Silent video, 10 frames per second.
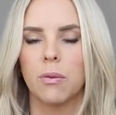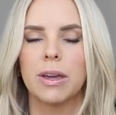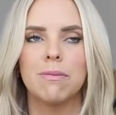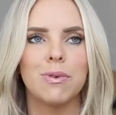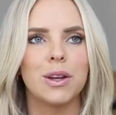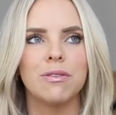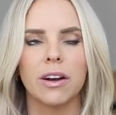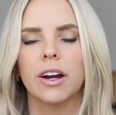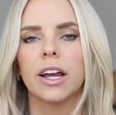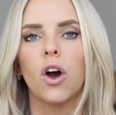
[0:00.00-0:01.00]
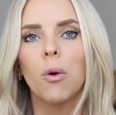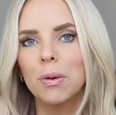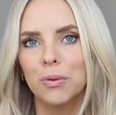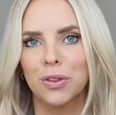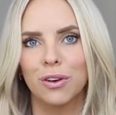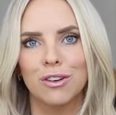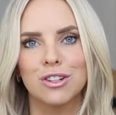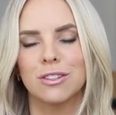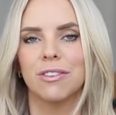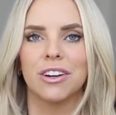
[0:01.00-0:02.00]
we've been very open with her.
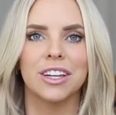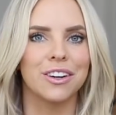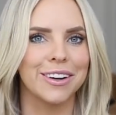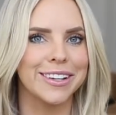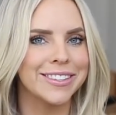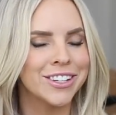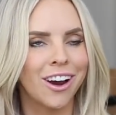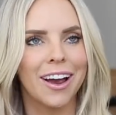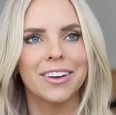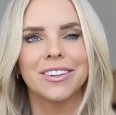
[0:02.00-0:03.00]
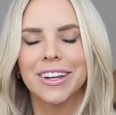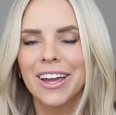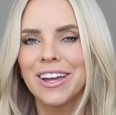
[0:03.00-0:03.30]
She's a very curious child.